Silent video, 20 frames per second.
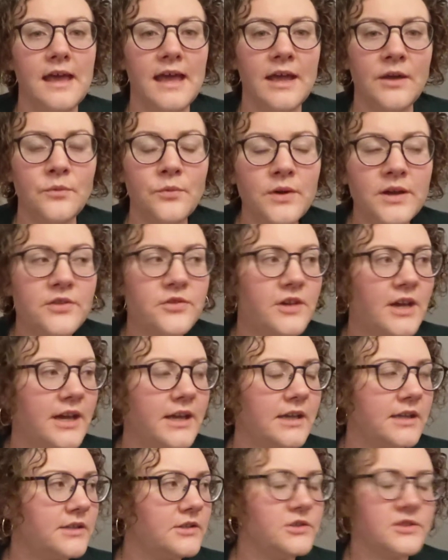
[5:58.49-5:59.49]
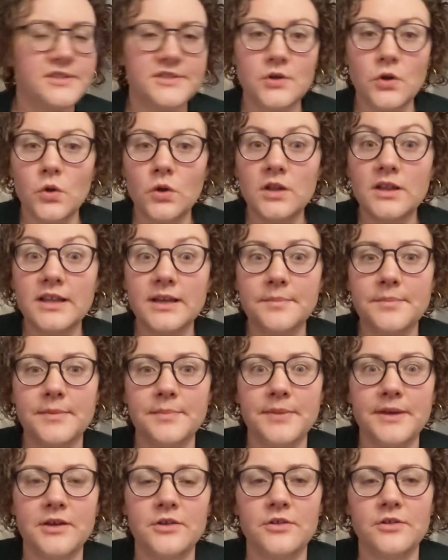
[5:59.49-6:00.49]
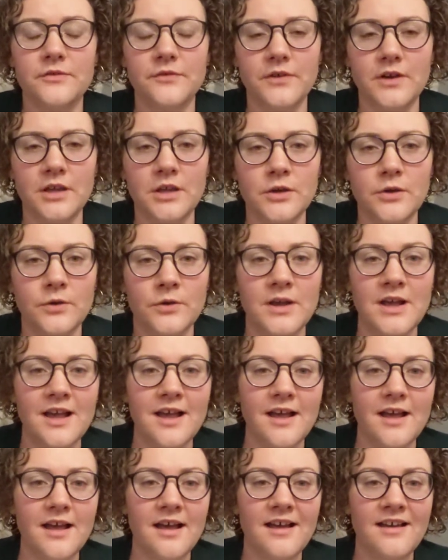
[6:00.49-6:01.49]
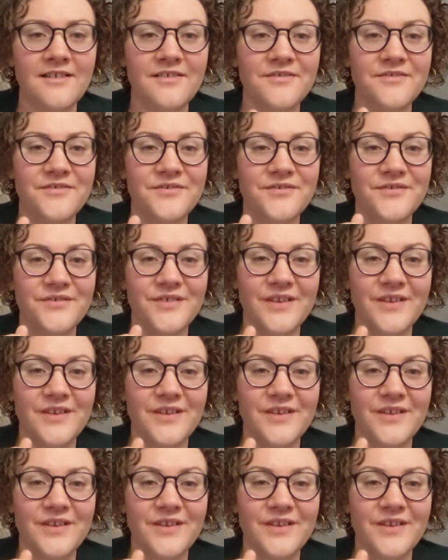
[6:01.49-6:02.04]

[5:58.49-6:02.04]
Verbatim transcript: I wish I could hold up a picture for you of